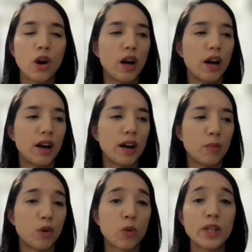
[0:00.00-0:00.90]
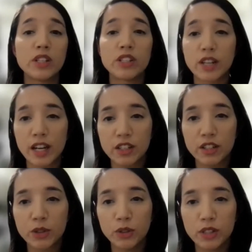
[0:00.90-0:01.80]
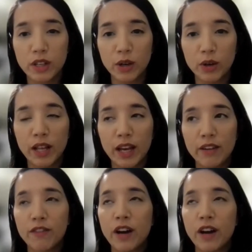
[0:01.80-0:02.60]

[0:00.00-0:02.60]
or went to international schools their whole life.